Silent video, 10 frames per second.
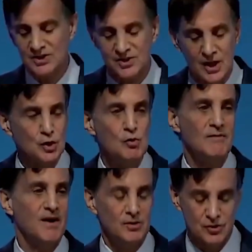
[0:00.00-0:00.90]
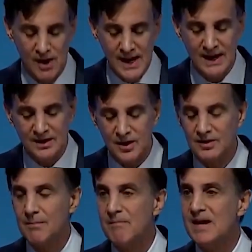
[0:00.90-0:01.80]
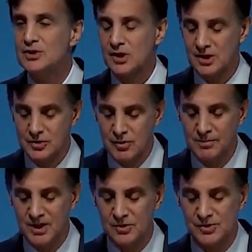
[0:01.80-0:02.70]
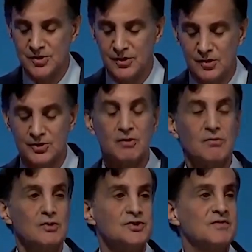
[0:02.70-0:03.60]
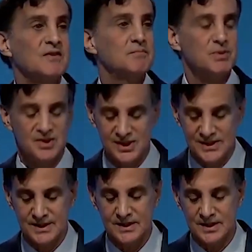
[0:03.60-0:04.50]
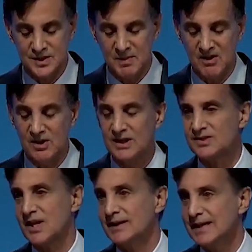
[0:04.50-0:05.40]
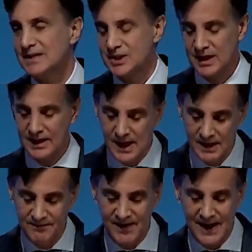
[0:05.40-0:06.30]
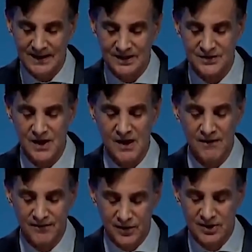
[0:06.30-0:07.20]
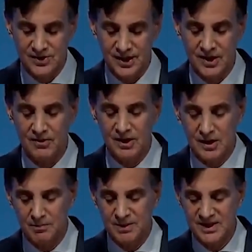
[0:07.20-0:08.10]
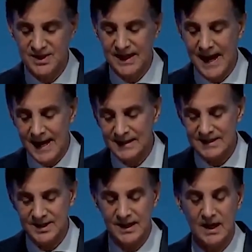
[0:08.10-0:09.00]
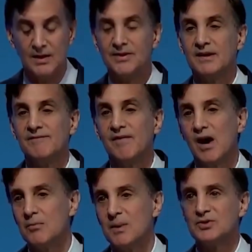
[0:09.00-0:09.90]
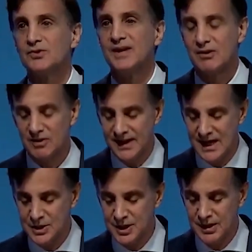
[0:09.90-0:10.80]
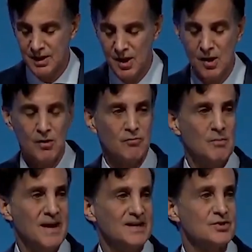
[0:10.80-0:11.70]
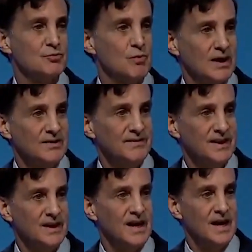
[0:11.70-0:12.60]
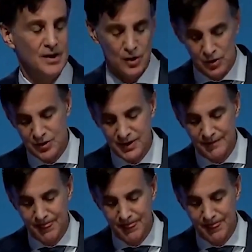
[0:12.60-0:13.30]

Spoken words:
that you have all trained on the major contributors to those corrosive and persistent disparities, addiction, gun violence, food insecurity and obesity, adolescent health and environmental degradation, remains relevant and urgent.